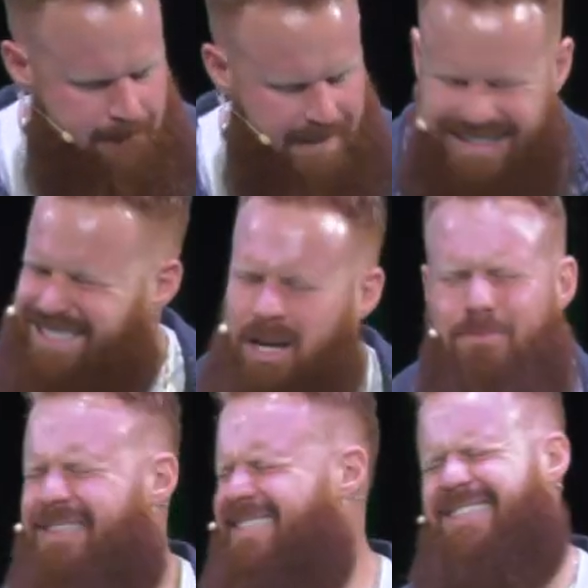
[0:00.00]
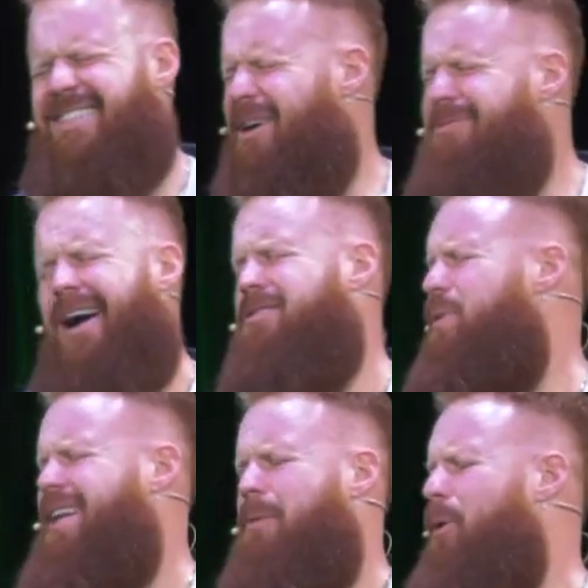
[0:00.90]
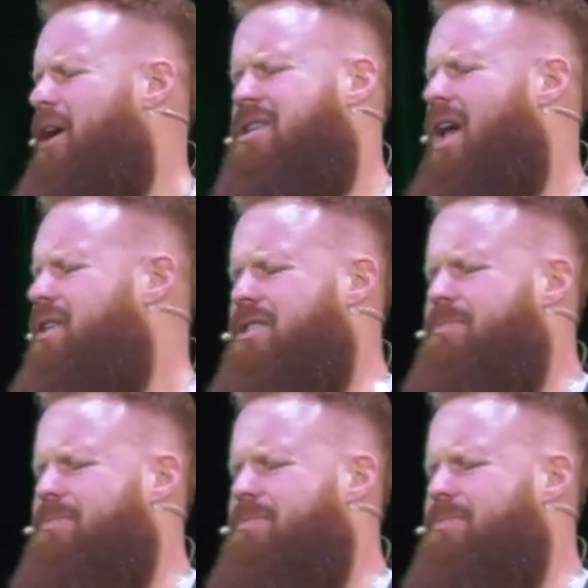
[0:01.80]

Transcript: And some, listen, sometimes we need a prayer closet.